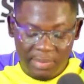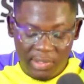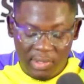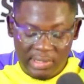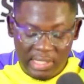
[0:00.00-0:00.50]

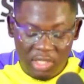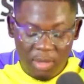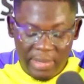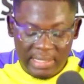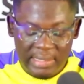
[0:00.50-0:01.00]
because Gideon
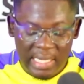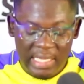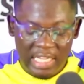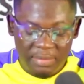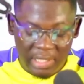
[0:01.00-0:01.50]
Mensah, he
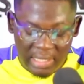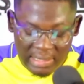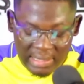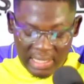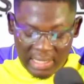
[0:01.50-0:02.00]
has been
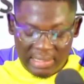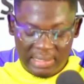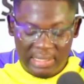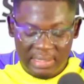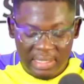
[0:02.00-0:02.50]
decent this
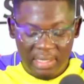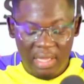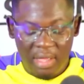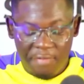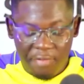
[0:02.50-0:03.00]
season
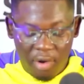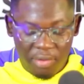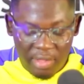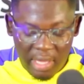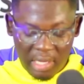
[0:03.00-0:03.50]
for
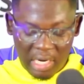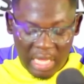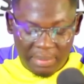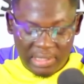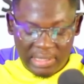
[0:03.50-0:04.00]
the
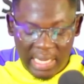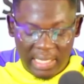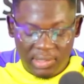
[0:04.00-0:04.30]
club side.